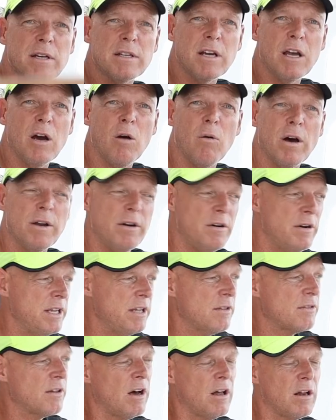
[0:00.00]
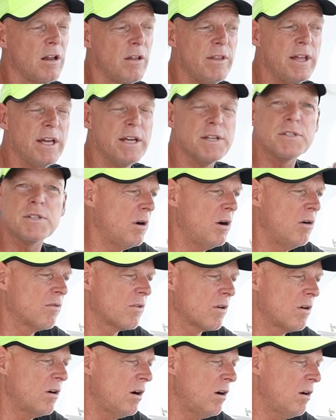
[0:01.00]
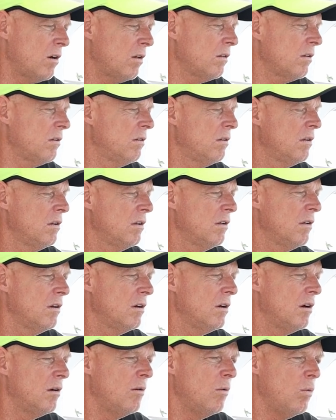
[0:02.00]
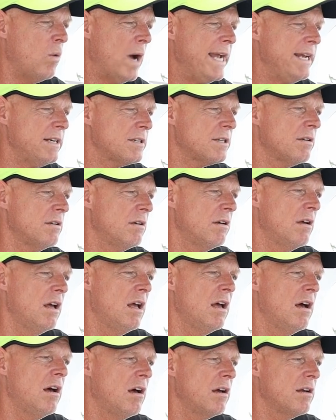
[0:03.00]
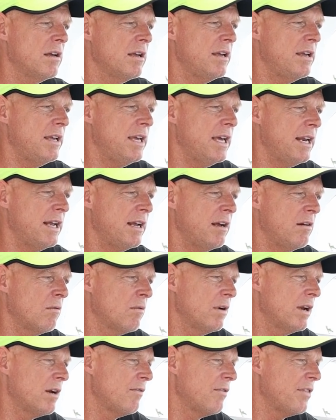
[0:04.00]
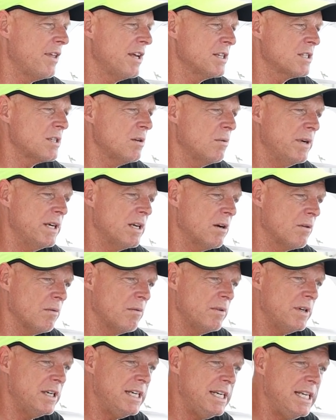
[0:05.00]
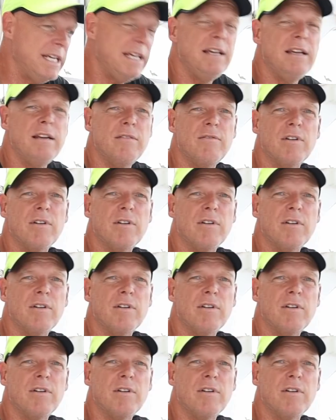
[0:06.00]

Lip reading: to go underneath all of this. Overall, weight, getting rid of things that we don't need